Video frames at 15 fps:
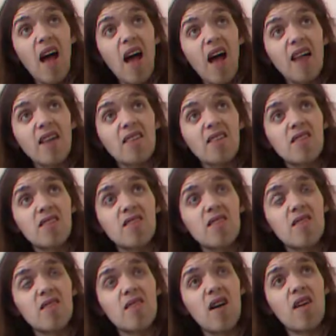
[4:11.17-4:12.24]
and
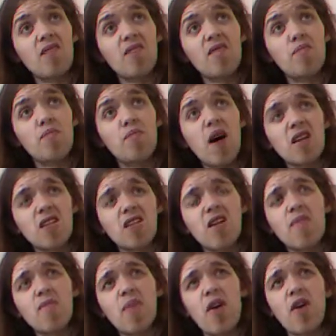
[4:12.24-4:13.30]
much
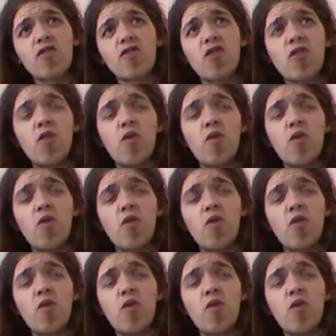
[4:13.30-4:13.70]
like Bioshock,